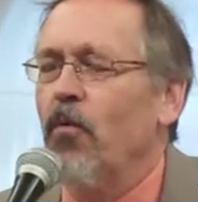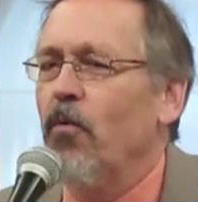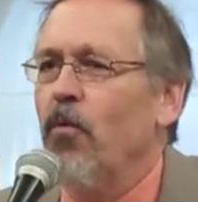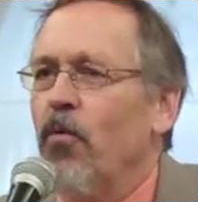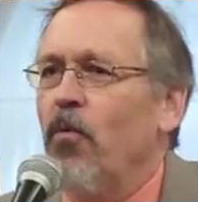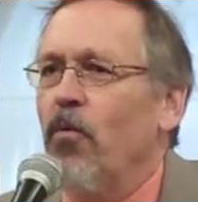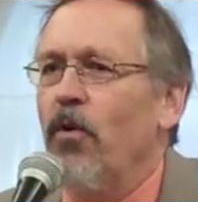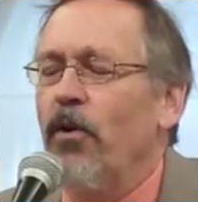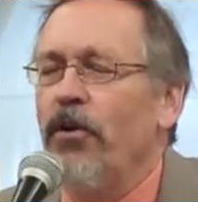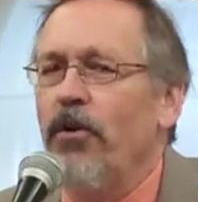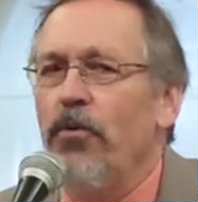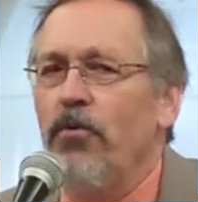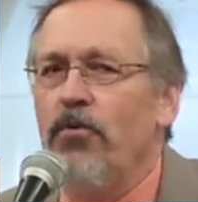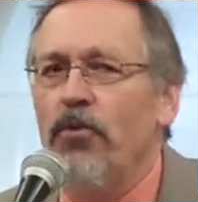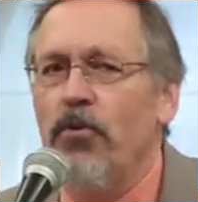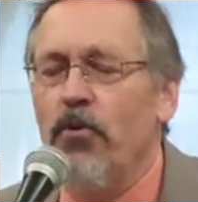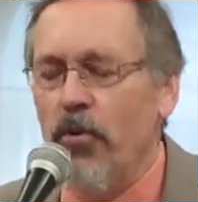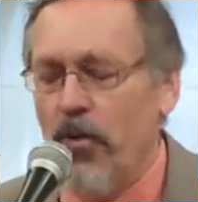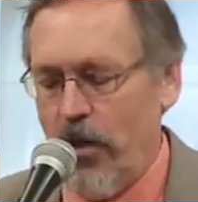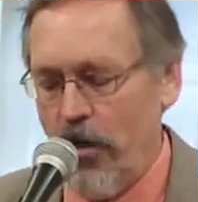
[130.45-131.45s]
"What are you
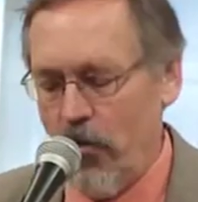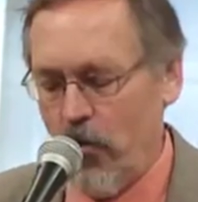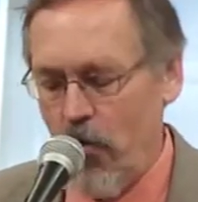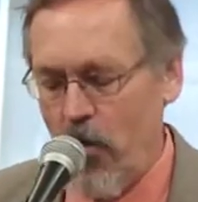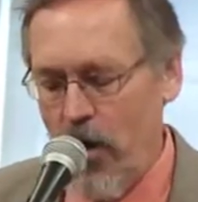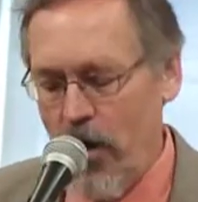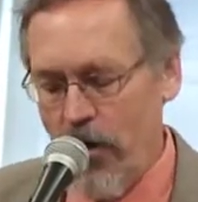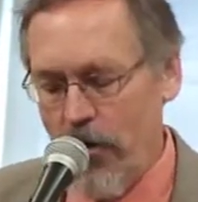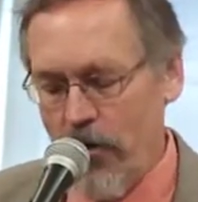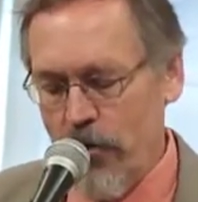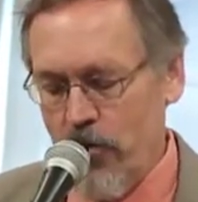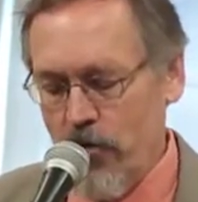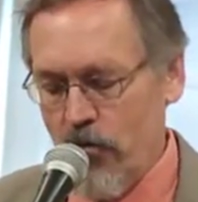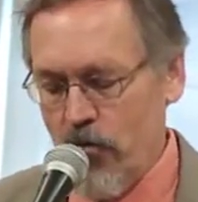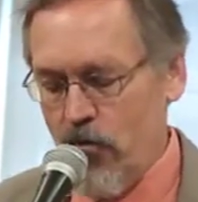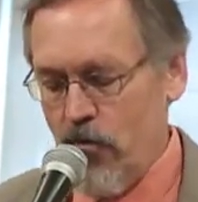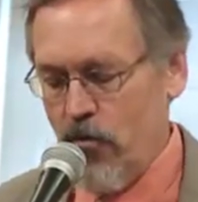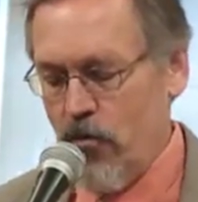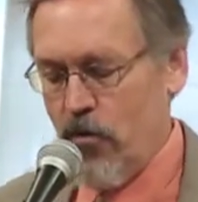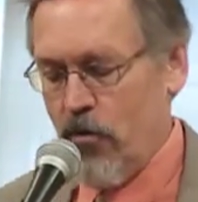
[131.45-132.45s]
doing? Why are
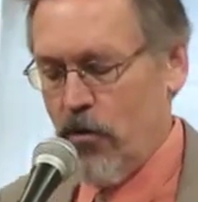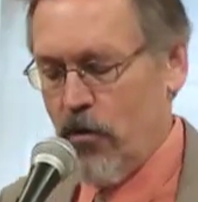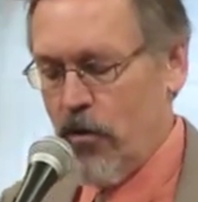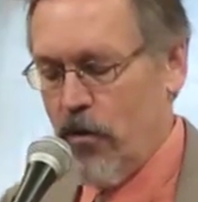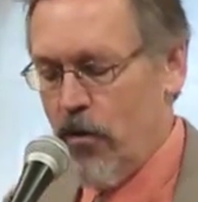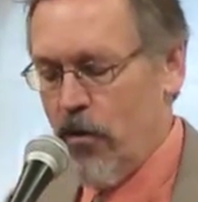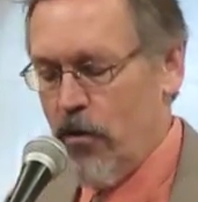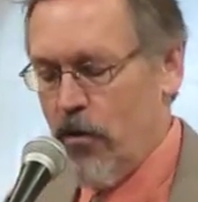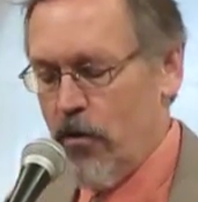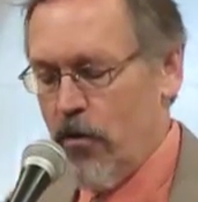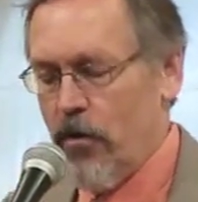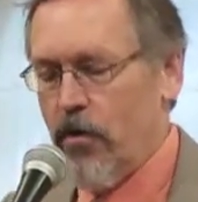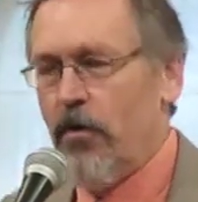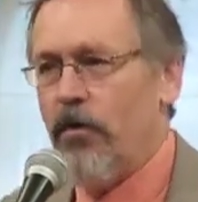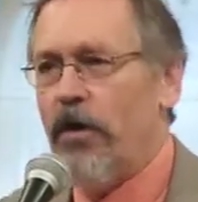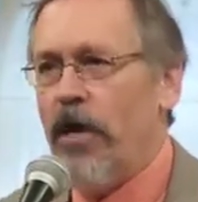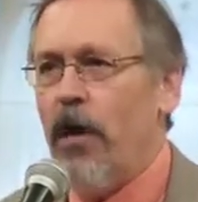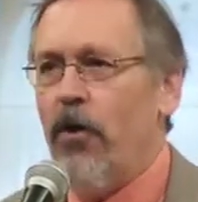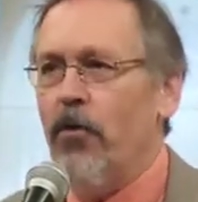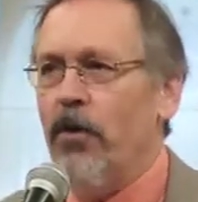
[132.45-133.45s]
you
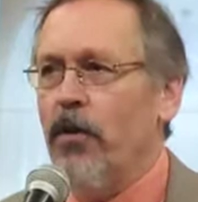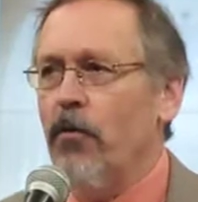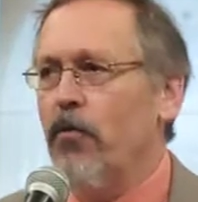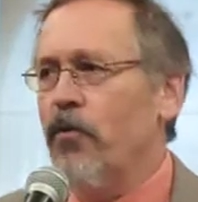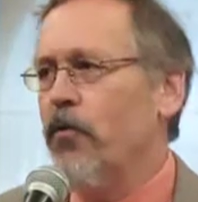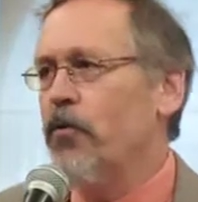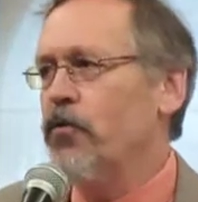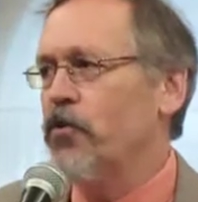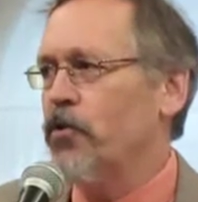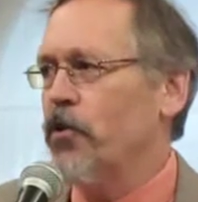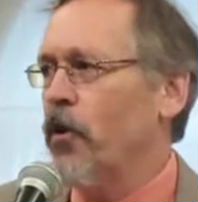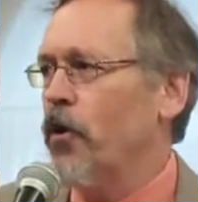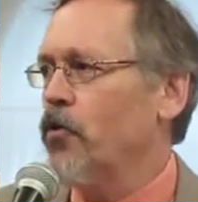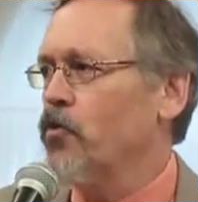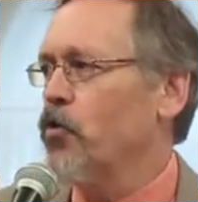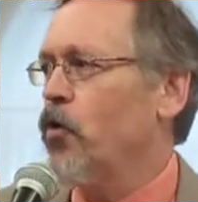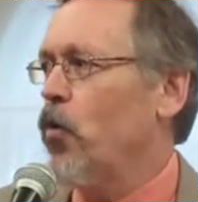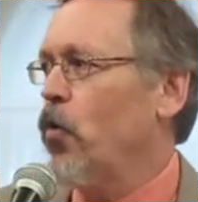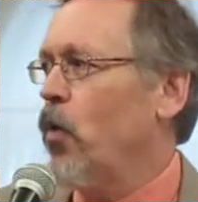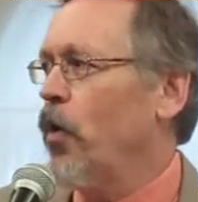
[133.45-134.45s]
counting those stars?